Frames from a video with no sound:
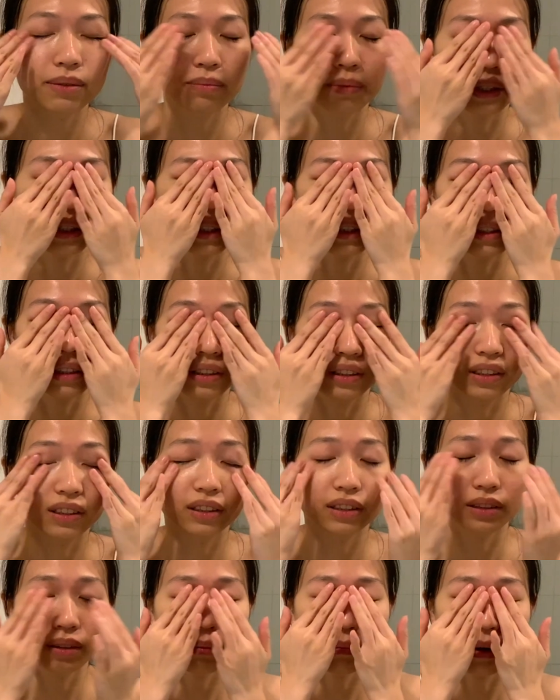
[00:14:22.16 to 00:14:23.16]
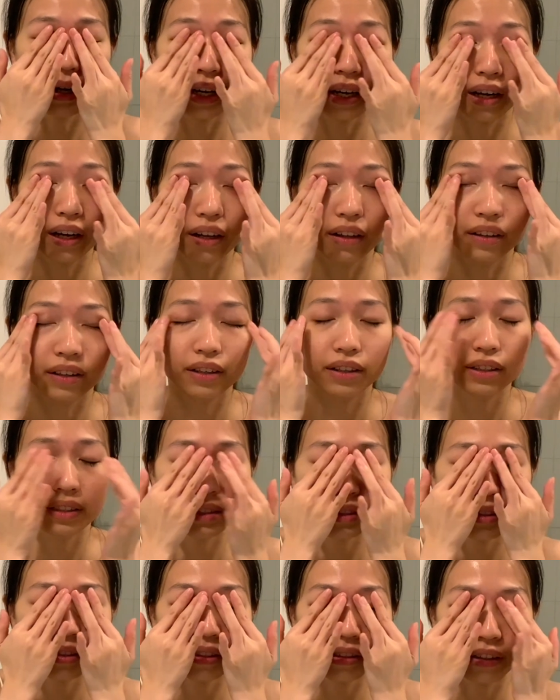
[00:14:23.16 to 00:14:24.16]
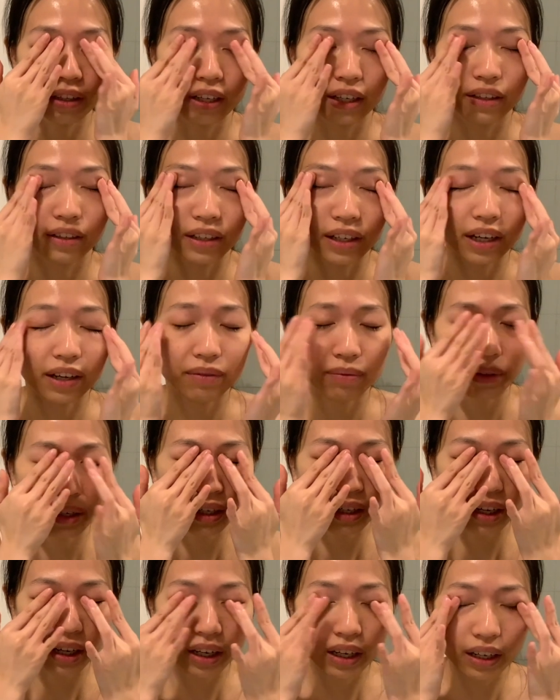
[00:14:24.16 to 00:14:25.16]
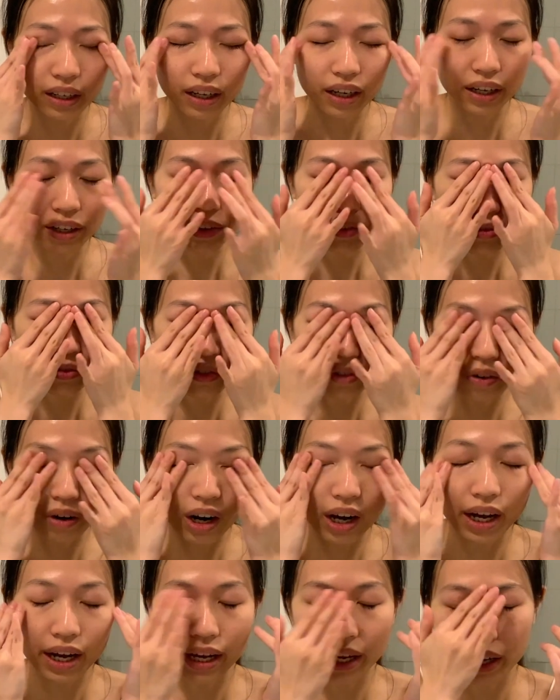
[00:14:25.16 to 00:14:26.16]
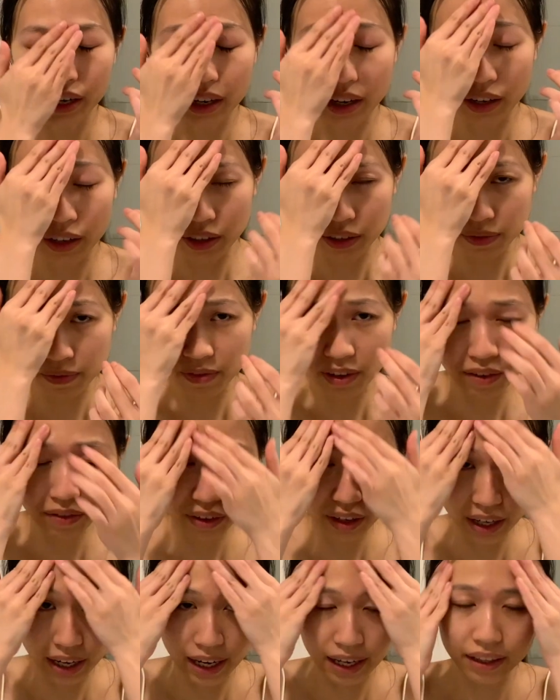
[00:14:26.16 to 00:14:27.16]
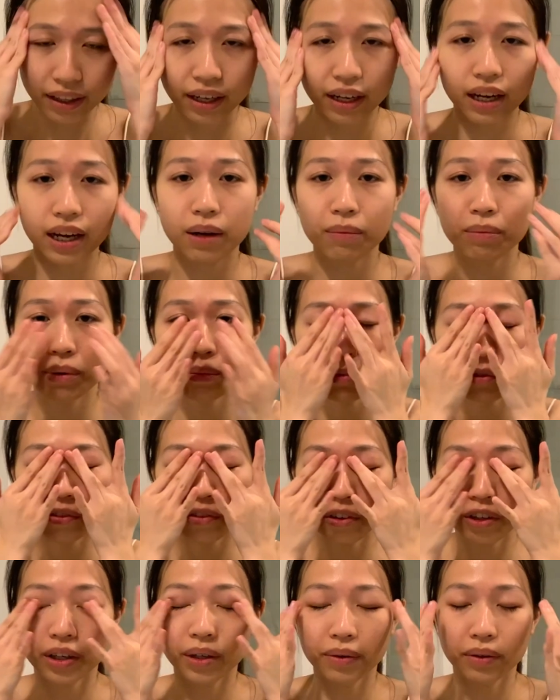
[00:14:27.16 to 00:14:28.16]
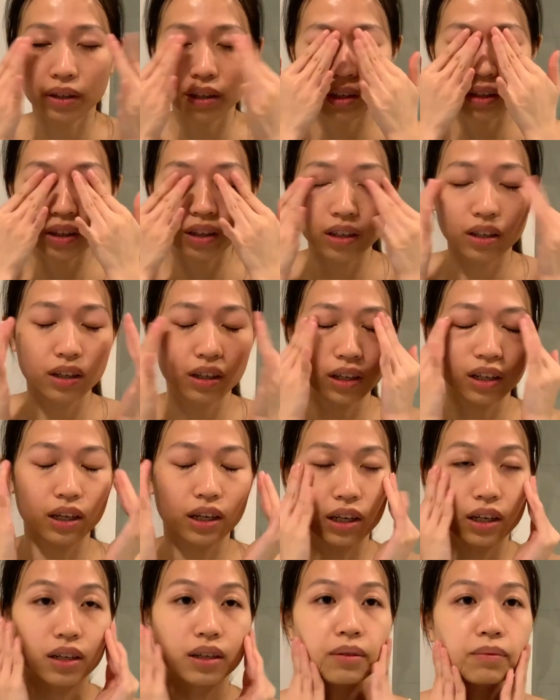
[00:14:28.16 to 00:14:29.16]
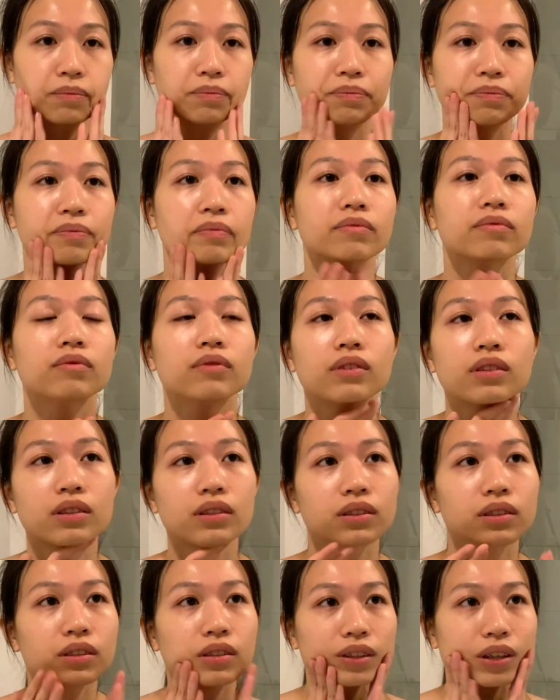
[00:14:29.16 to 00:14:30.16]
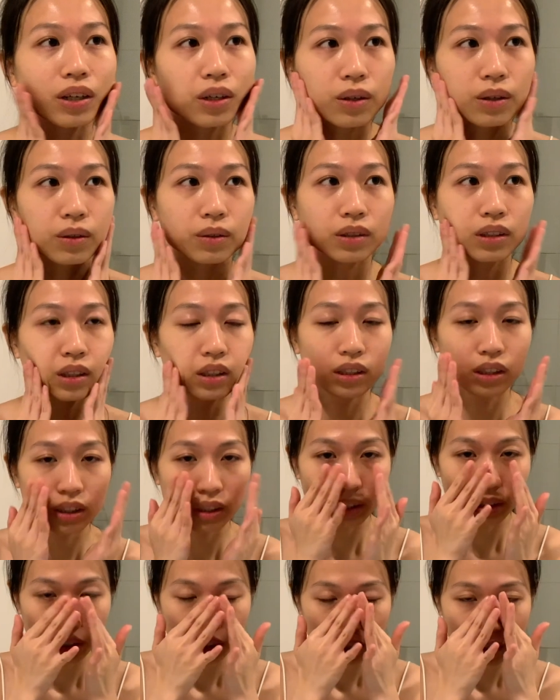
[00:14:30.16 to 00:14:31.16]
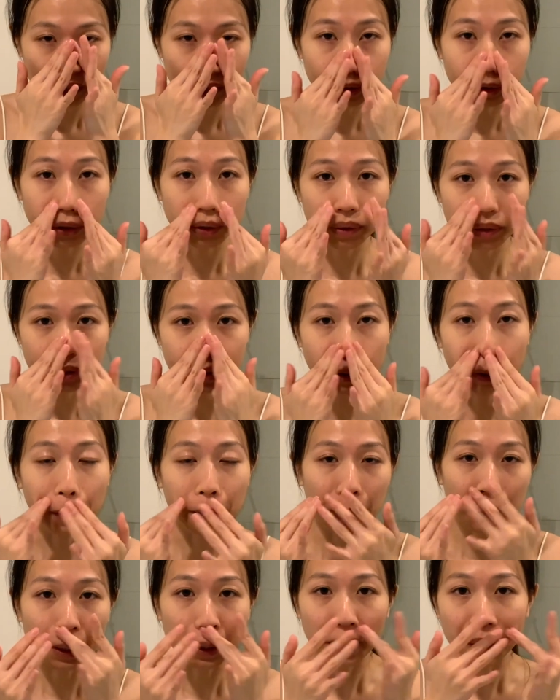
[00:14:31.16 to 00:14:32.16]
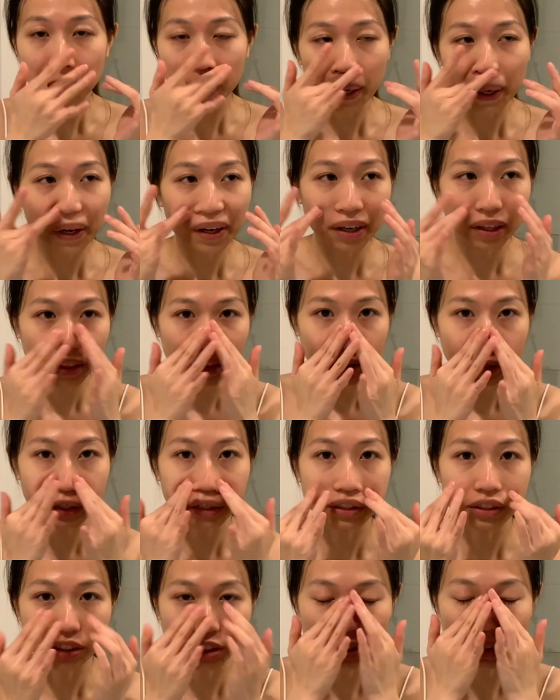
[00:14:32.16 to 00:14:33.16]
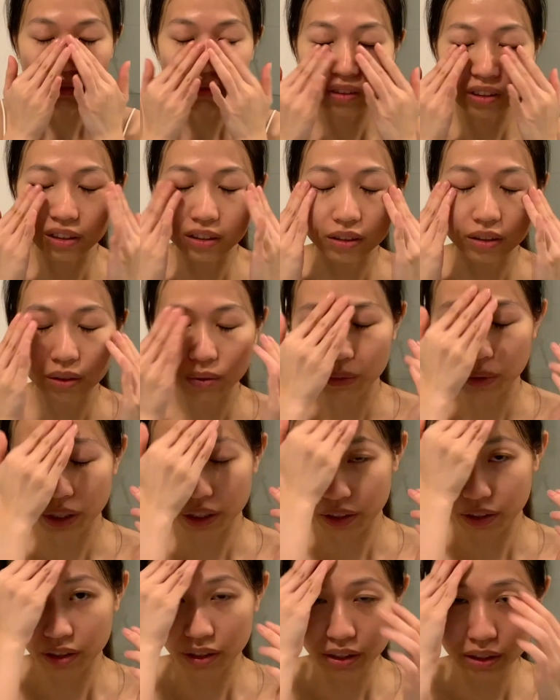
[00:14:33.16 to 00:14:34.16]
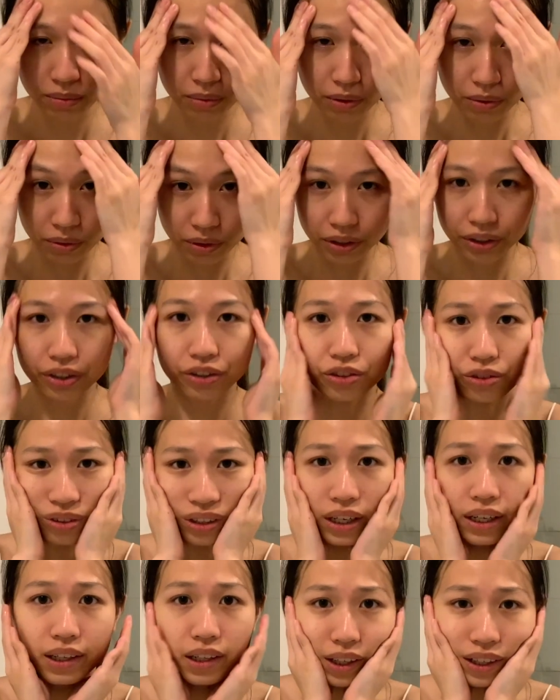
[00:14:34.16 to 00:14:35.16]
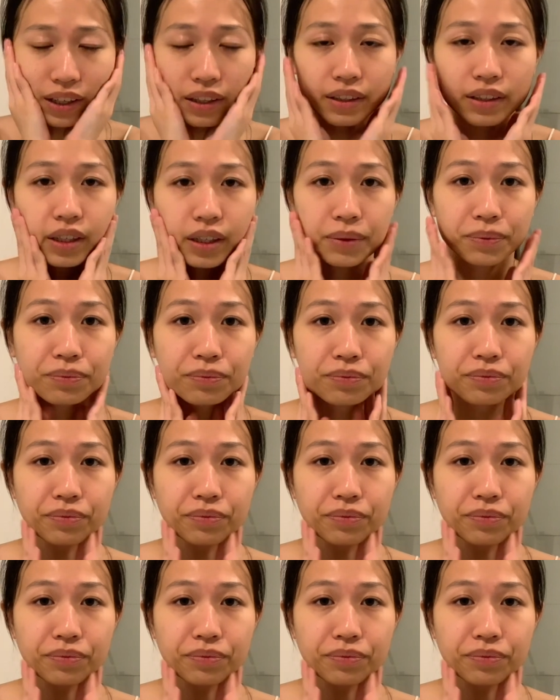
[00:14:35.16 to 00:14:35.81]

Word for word: because my eyelids lately have been getting kind of dry and I, have never had that happen before. Um, so I don't know what's going on. I think it's just because the weather has been really dry lately.